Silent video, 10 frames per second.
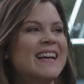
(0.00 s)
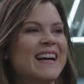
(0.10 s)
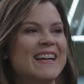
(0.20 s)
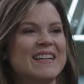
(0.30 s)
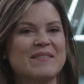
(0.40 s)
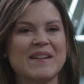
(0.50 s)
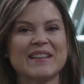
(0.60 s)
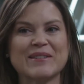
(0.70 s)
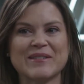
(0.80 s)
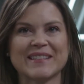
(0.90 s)

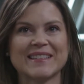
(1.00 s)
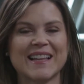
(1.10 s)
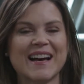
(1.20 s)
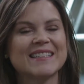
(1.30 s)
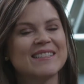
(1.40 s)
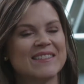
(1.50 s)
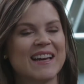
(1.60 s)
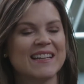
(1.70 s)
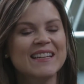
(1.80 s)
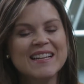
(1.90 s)
I learned a lot doing that.